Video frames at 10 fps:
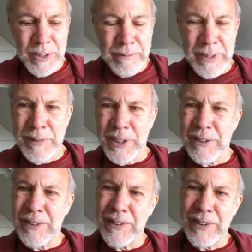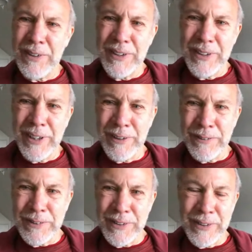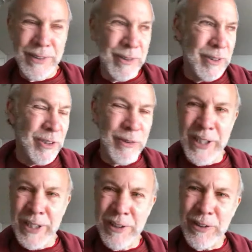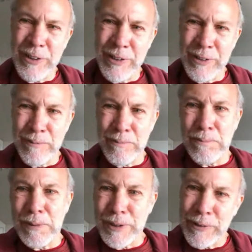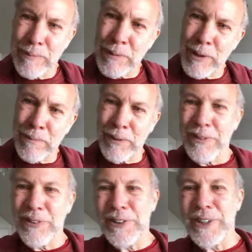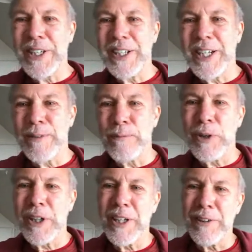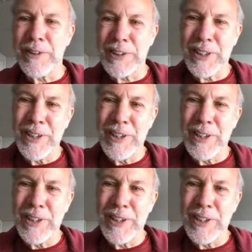maybe yellow to green to blue to purple. So you can get more colors